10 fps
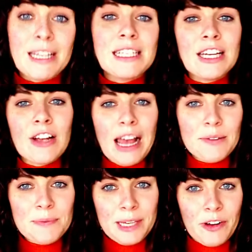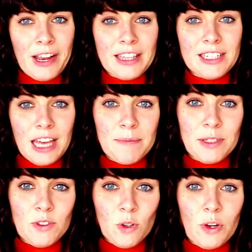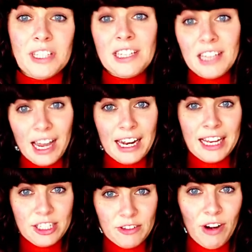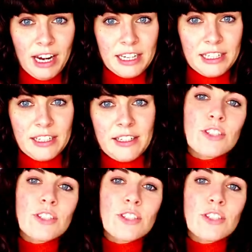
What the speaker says: because it helps me create the types of stories that I like to write.